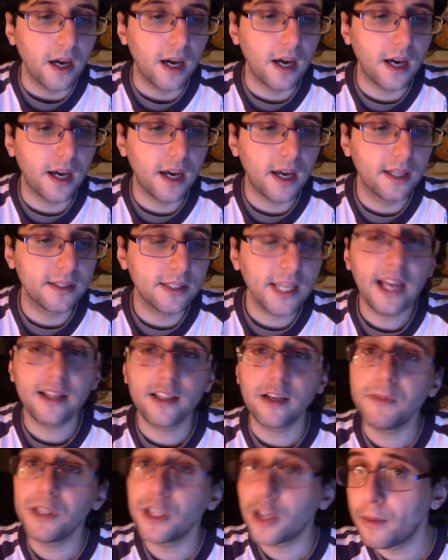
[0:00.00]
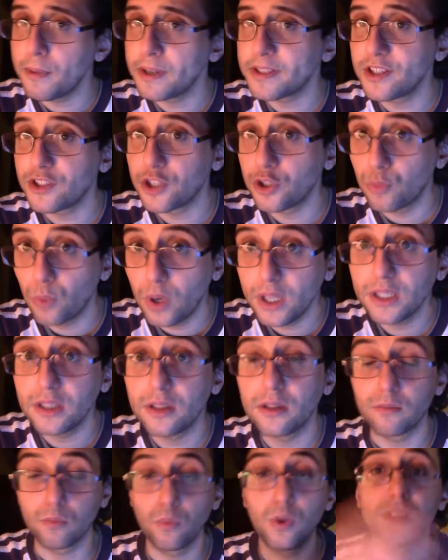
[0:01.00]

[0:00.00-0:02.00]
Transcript: And yeah, tell me in the comment section what